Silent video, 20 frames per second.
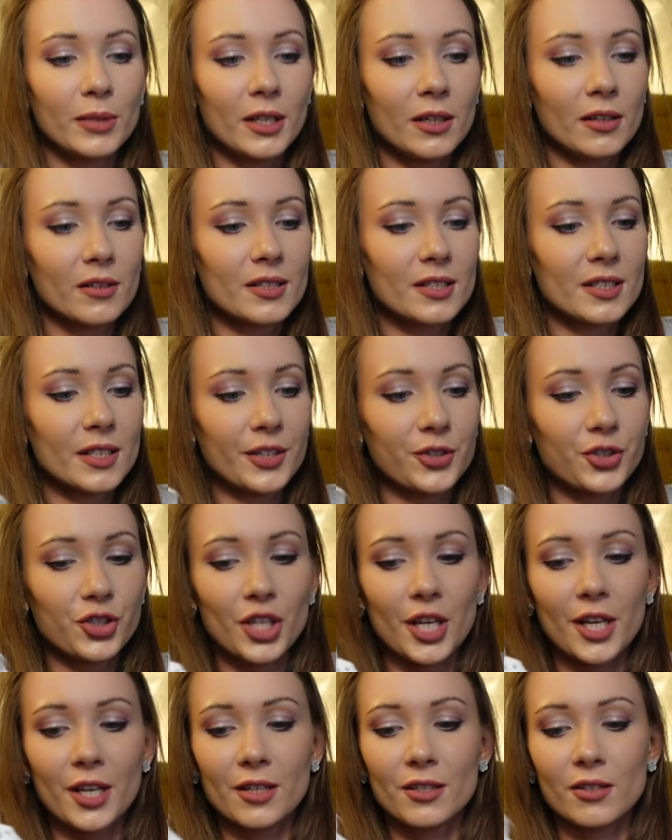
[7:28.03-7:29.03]
little
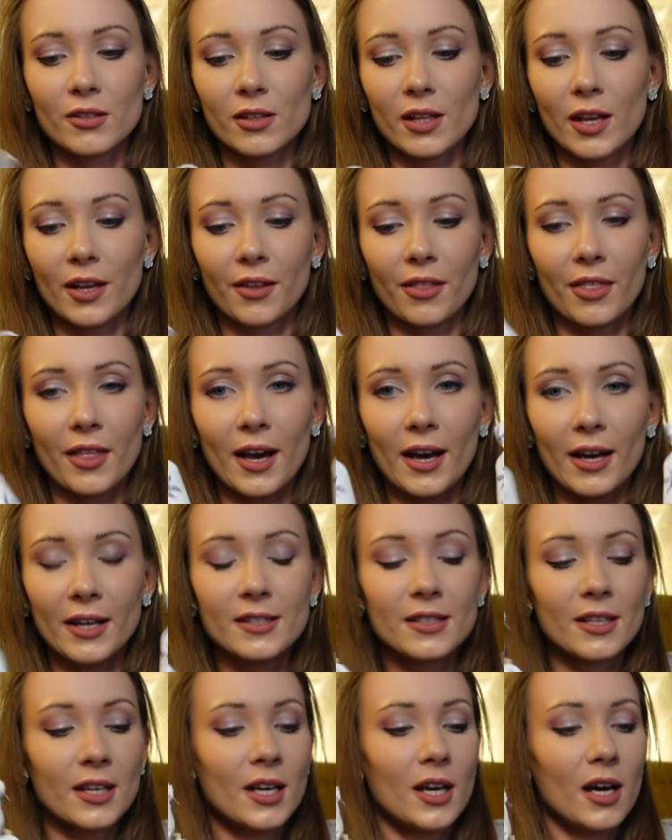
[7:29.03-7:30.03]
sachets like
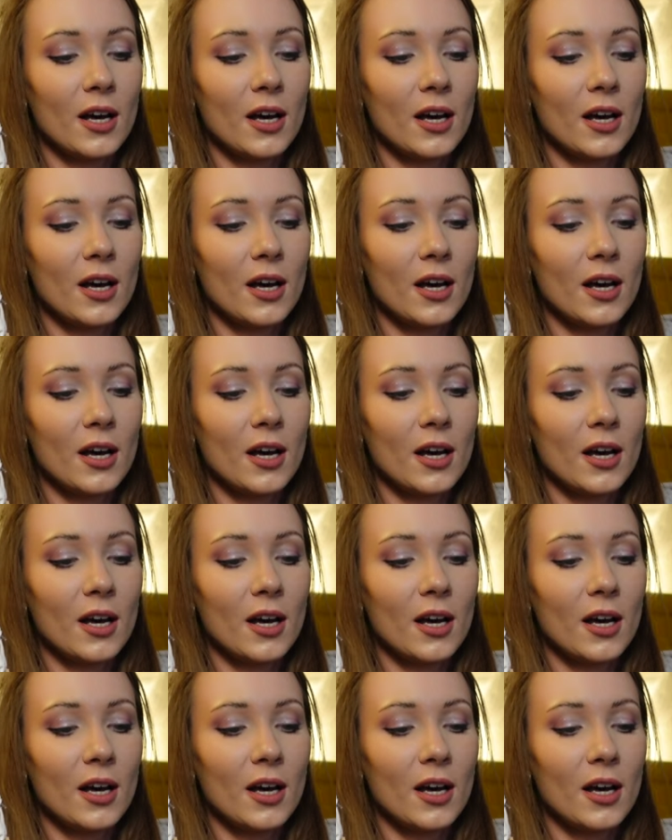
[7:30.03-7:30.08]
that.